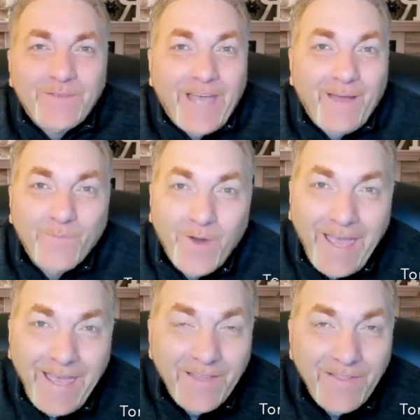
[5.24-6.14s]
Tom
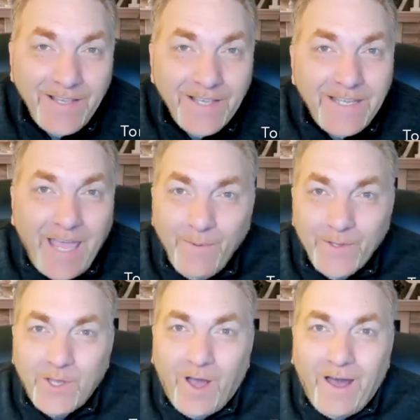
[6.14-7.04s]
Ray, and this is Table
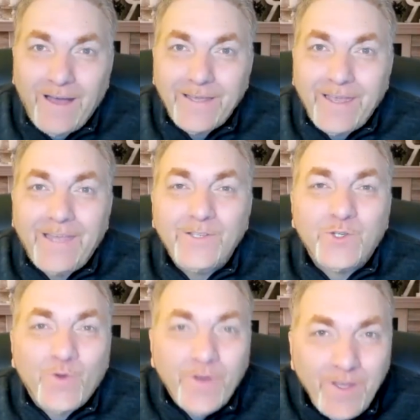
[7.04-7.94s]
Talk. And
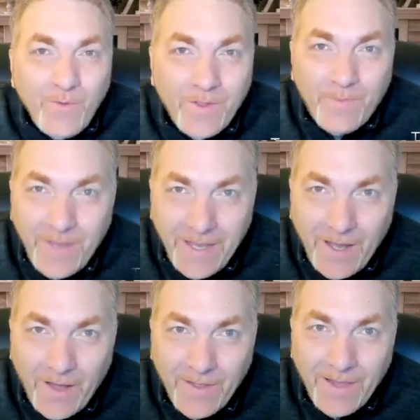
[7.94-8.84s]
joining with me
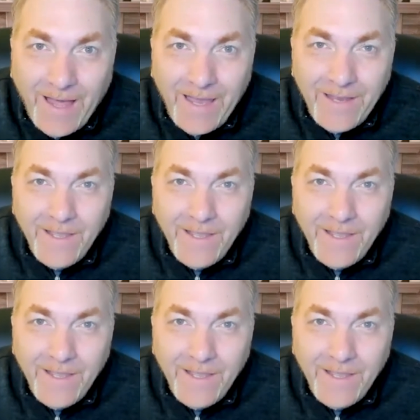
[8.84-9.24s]
on the line